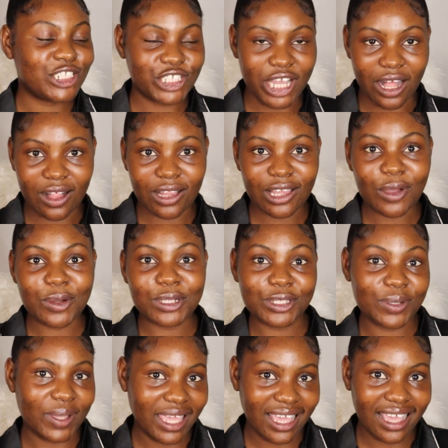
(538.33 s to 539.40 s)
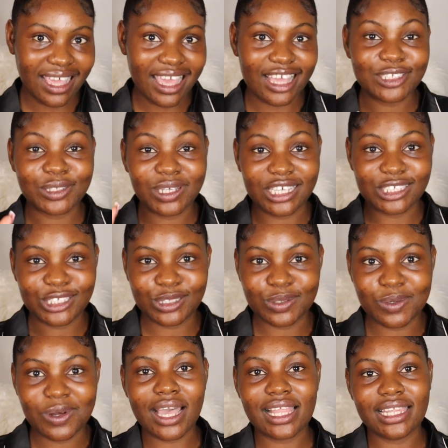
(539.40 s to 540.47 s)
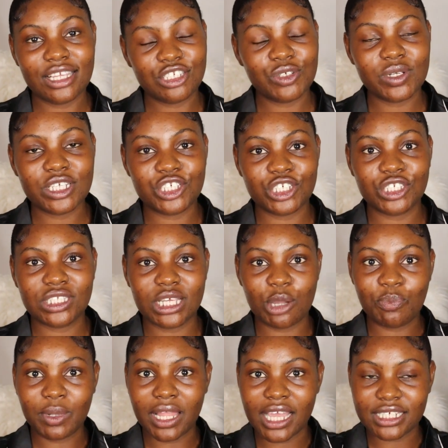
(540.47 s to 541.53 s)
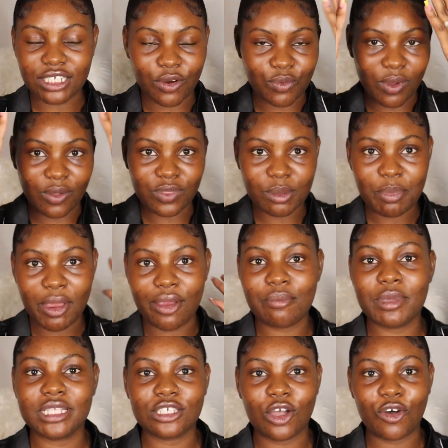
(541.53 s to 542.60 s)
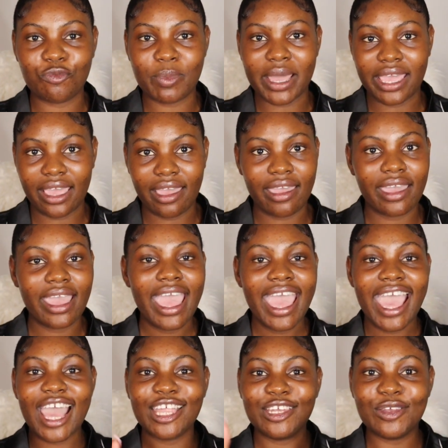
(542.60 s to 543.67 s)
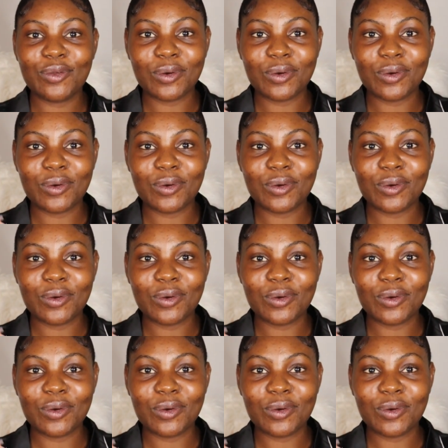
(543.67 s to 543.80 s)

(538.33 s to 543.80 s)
gel on your hair. As you guys saw, I literally just applied around the perimeter of my hair and